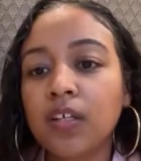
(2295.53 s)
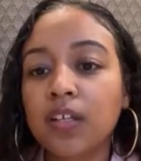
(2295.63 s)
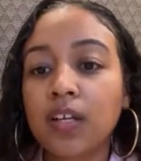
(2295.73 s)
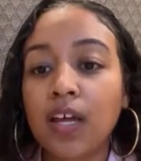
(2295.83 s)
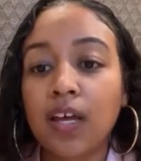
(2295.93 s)

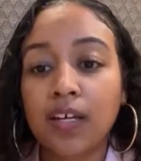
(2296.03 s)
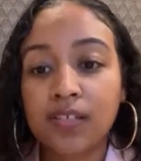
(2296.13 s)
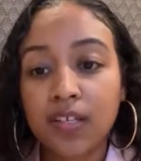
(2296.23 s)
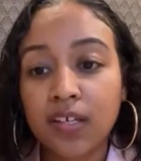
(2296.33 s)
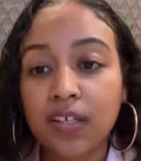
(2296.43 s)
Like I
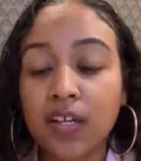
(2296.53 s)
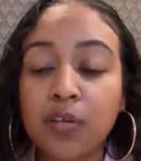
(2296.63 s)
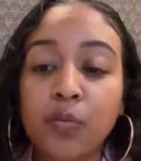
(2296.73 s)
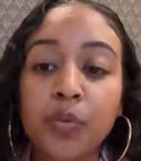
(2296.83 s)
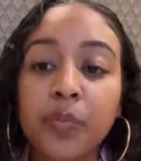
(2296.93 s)
said, I don't
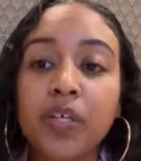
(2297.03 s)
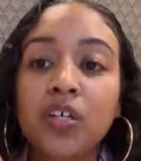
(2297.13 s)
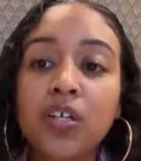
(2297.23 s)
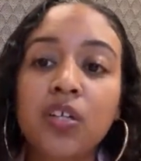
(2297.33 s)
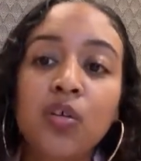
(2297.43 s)
want to be
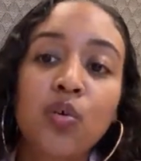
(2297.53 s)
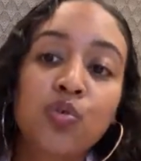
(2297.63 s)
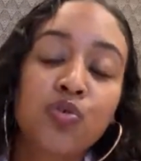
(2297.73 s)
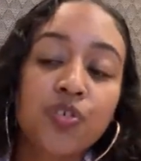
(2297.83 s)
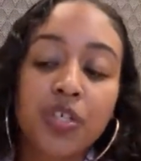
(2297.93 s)
cooking the whole
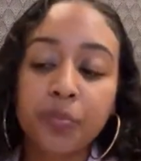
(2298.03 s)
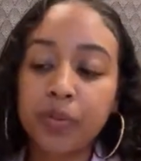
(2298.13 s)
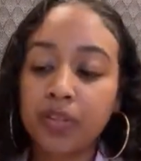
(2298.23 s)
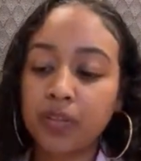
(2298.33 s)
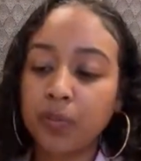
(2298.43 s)
trip
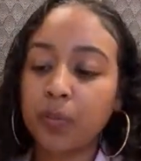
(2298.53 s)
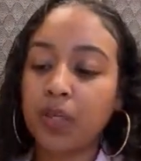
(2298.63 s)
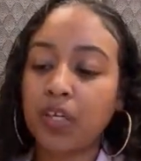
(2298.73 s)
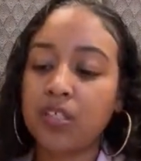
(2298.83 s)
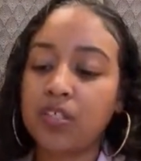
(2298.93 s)

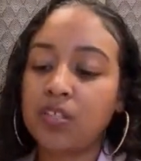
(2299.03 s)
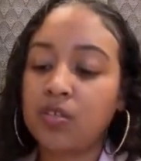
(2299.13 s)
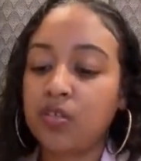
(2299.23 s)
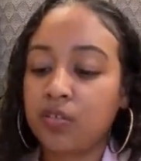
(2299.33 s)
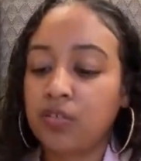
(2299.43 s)
because
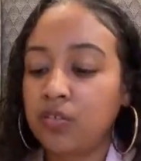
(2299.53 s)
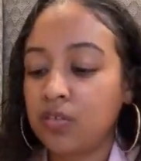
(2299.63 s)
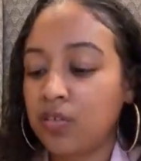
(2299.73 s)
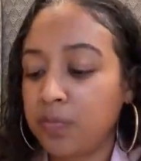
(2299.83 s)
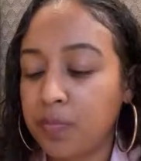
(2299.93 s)

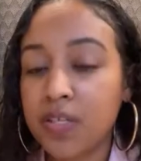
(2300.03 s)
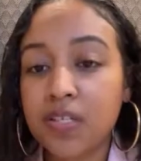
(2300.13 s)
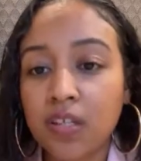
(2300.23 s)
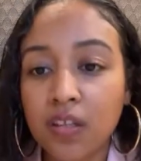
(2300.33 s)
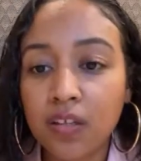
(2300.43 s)
you're
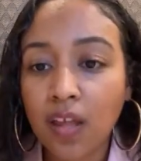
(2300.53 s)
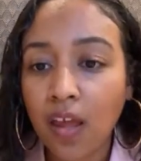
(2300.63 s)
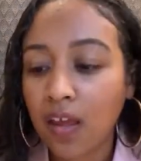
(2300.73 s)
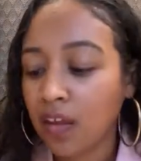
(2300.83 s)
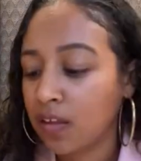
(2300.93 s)
missing the
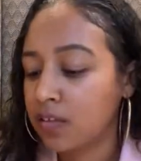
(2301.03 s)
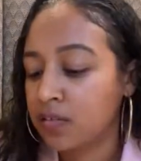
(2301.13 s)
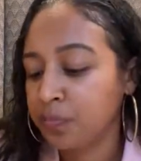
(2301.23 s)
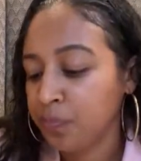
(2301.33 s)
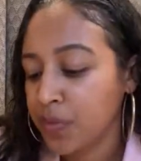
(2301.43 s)
day. And
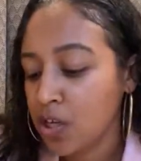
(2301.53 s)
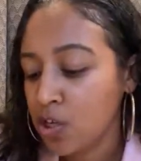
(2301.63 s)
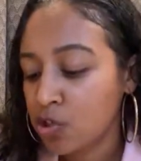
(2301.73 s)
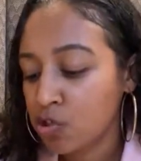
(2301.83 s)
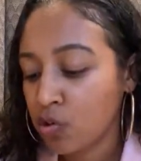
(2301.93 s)

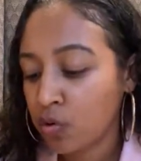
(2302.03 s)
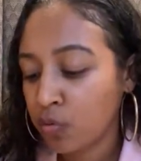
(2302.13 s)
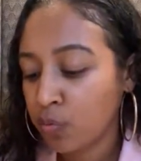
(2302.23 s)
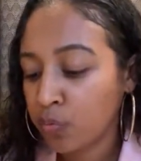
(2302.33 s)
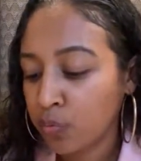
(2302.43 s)

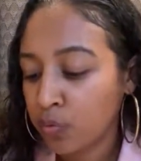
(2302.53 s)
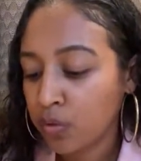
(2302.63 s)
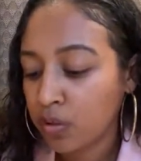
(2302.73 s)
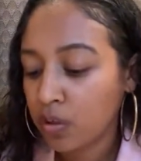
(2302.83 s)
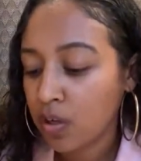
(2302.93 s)
so
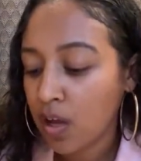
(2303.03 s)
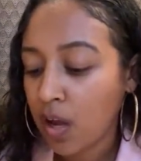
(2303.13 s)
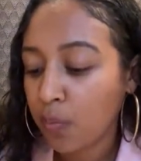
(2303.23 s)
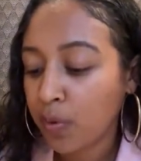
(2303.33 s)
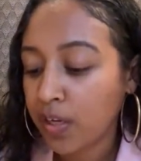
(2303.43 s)
I
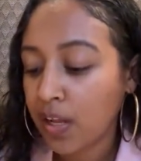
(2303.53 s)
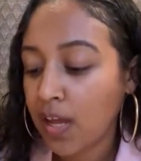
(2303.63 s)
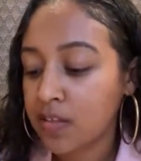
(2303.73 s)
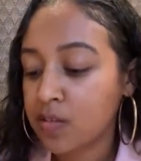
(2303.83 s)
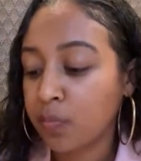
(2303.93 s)
went and
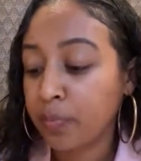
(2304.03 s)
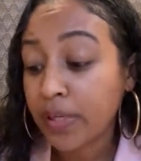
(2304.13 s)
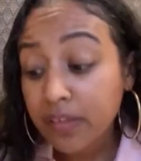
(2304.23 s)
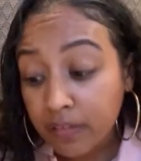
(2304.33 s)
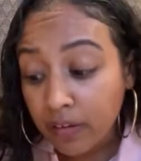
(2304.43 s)
had some
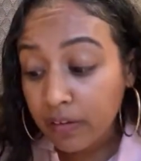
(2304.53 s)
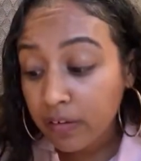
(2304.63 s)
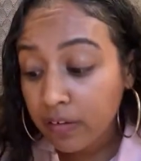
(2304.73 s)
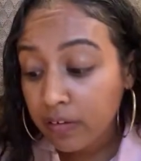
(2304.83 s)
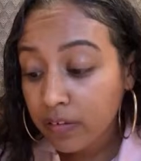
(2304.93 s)
pizza.
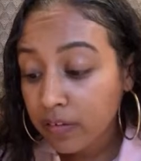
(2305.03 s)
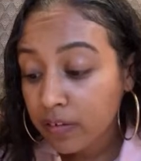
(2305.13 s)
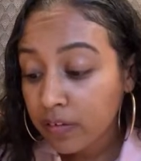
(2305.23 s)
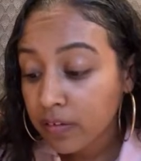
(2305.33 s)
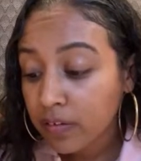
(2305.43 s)

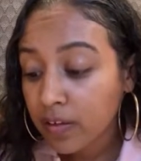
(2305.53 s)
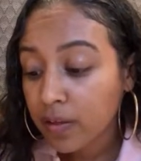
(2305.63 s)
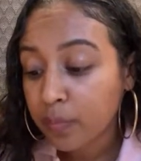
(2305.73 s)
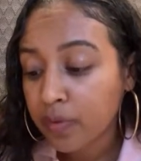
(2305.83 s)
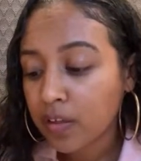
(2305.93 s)

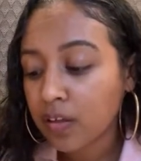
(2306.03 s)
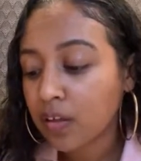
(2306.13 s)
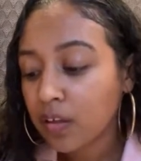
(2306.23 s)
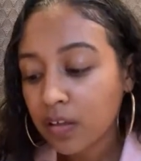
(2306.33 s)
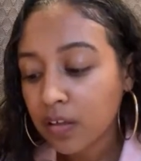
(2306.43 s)
I'm like,
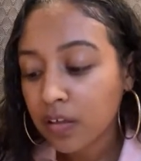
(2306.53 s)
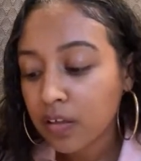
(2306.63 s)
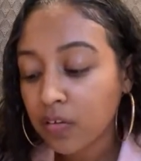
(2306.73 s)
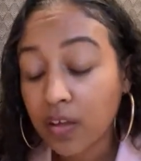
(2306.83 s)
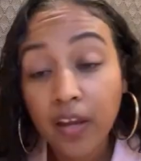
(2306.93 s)

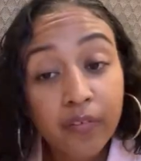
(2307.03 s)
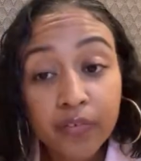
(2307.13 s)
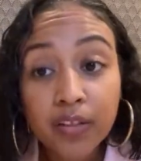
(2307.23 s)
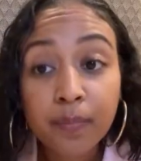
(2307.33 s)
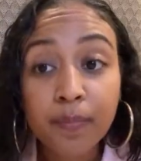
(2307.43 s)
you can't
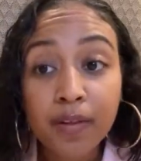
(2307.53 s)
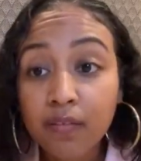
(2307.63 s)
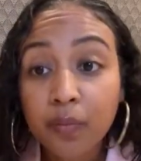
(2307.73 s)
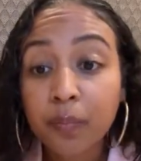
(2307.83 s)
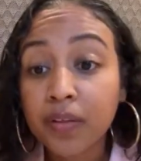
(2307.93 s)
really mess
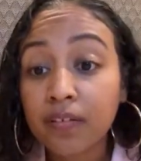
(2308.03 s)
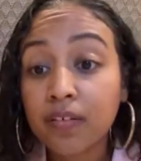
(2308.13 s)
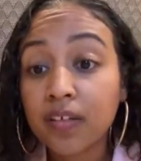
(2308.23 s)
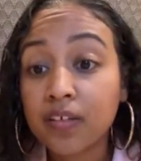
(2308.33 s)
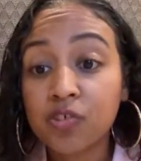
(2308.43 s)
up pizza.
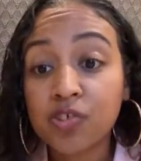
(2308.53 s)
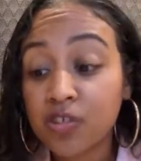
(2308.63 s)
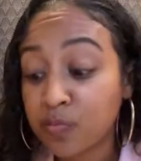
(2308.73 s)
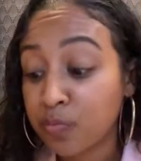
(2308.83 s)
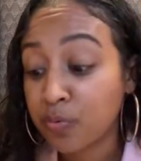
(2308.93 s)
It's
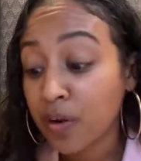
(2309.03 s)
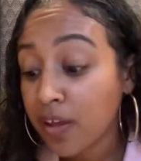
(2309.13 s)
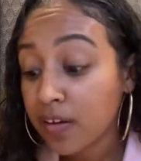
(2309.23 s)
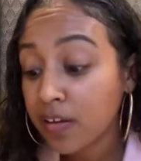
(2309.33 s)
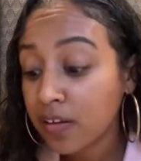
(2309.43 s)
just
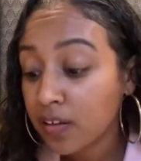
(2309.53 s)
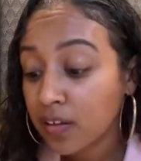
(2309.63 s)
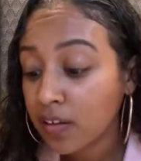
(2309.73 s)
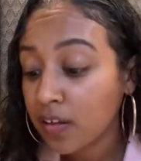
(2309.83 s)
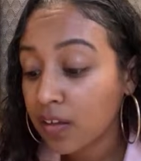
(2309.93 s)
bread
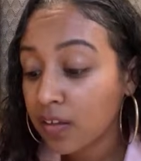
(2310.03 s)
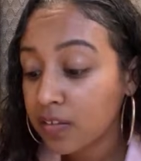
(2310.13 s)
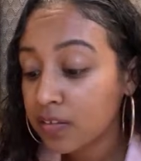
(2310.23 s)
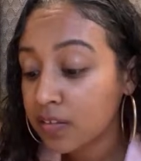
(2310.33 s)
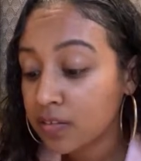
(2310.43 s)
and